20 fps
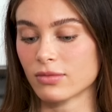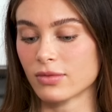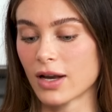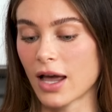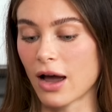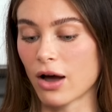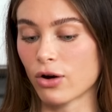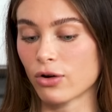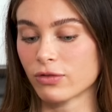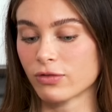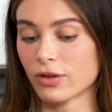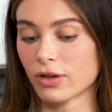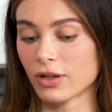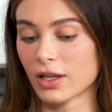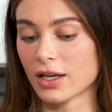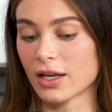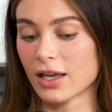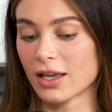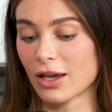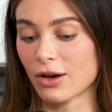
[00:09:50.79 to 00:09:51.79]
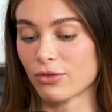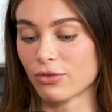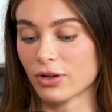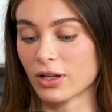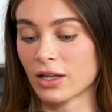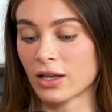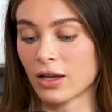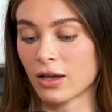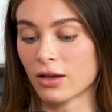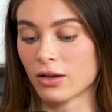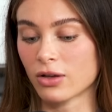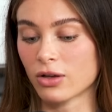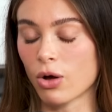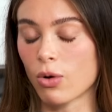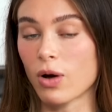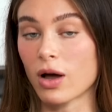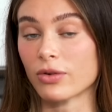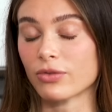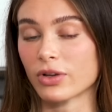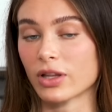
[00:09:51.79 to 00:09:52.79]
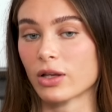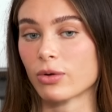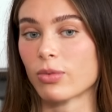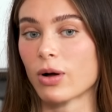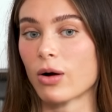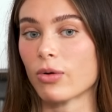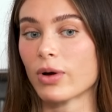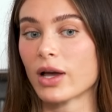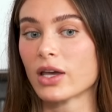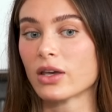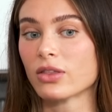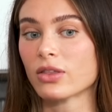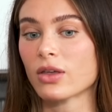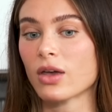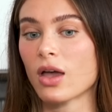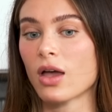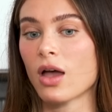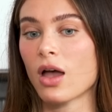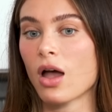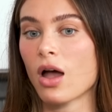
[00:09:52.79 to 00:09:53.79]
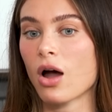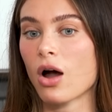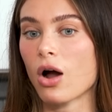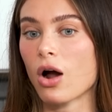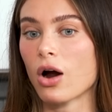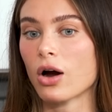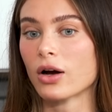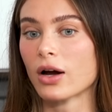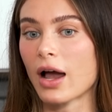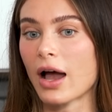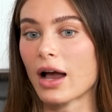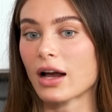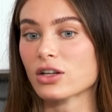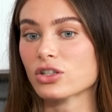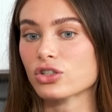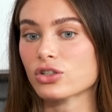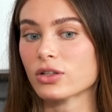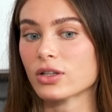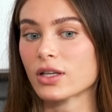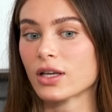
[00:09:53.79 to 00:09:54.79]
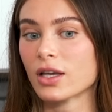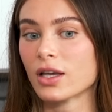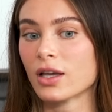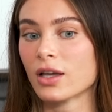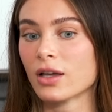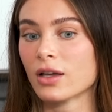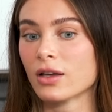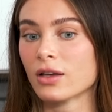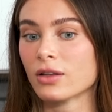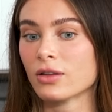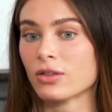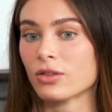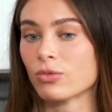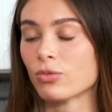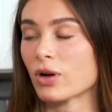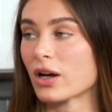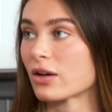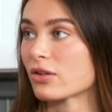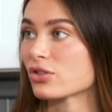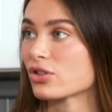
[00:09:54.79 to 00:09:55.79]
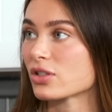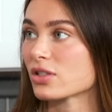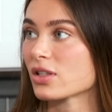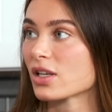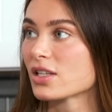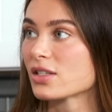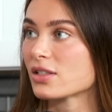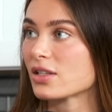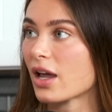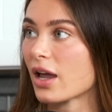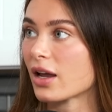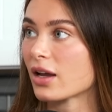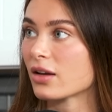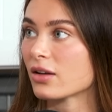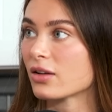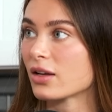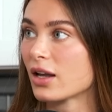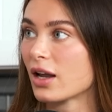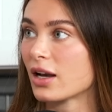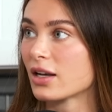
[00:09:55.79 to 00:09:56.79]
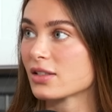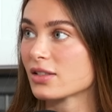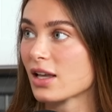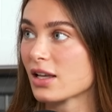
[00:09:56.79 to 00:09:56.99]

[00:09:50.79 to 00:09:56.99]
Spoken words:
now feel like I go on really well with are actually what I was just listing. And it